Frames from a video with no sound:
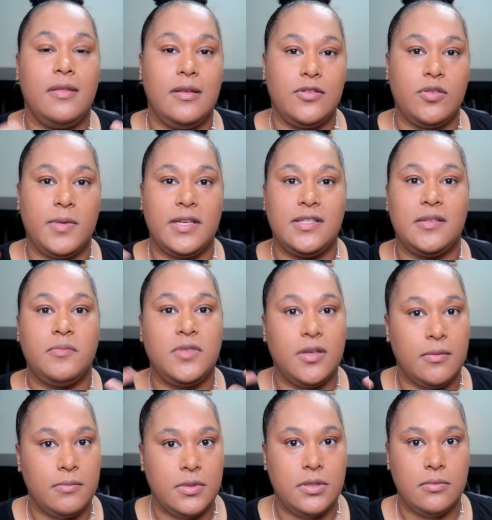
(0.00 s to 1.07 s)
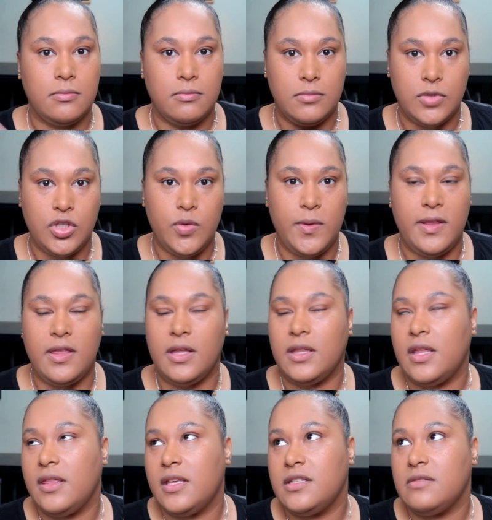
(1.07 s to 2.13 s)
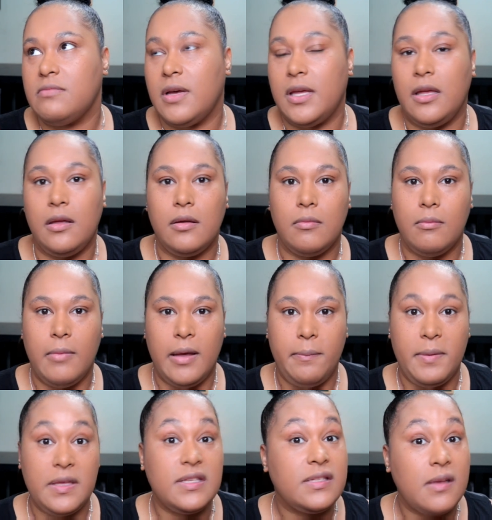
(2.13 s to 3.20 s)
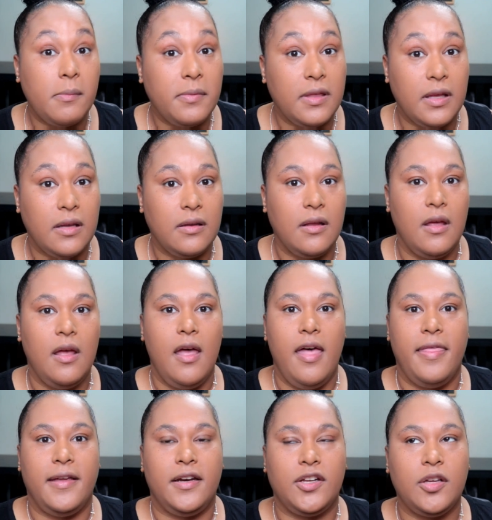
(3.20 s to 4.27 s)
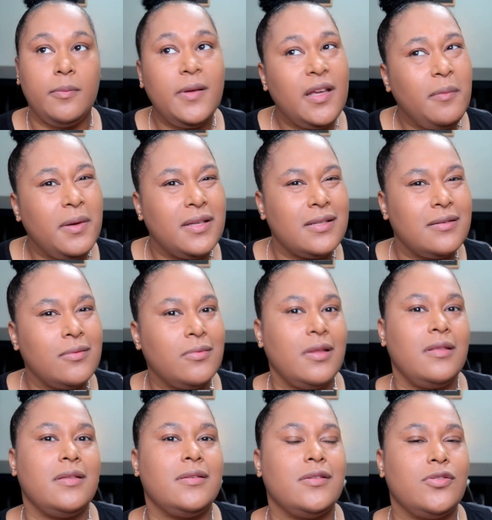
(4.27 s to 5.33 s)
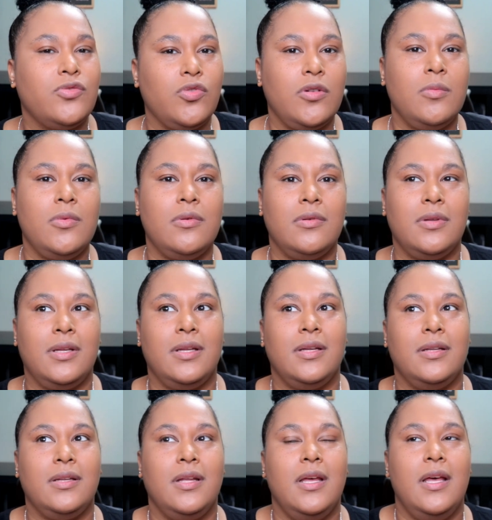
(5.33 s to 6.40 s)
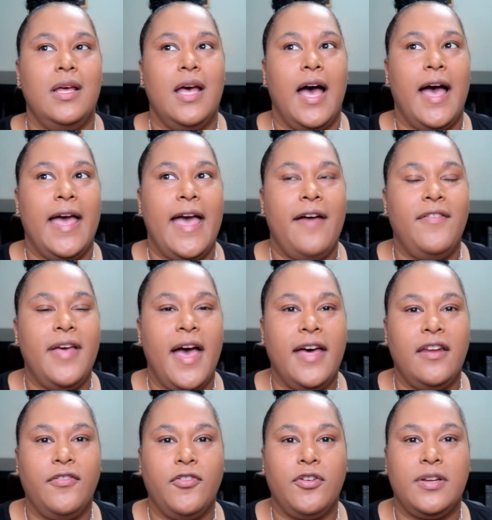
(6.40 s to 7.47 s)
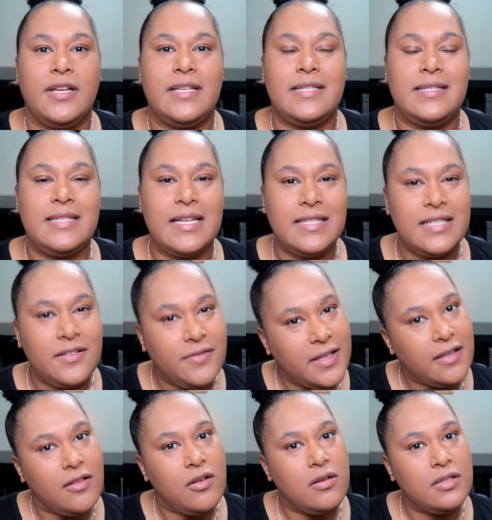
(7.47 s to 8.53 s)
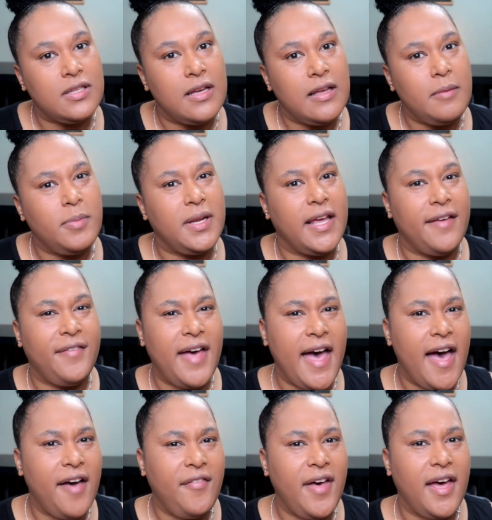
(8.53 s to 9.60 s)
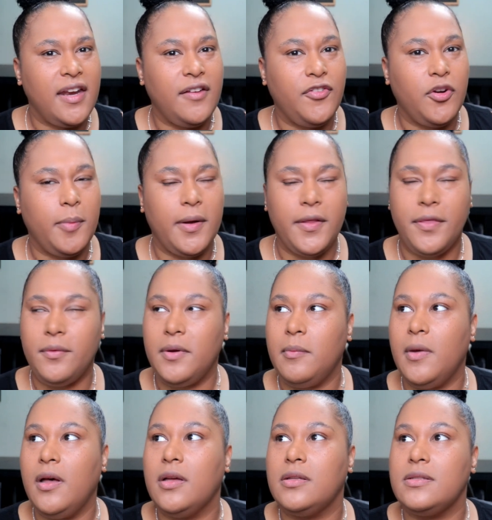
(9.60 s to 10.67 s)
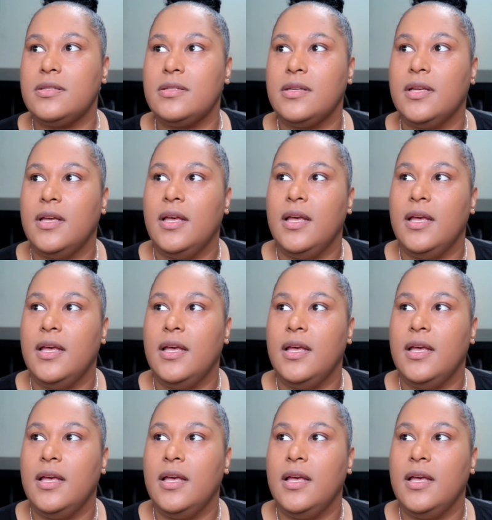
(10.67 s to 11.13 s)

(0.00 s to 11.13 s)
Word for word: These are my symptoms. Do we think that this might be something that it could be? Because I don't think this is normal, and I haven't had it for an extensively long time, but I have had it for about 3 months.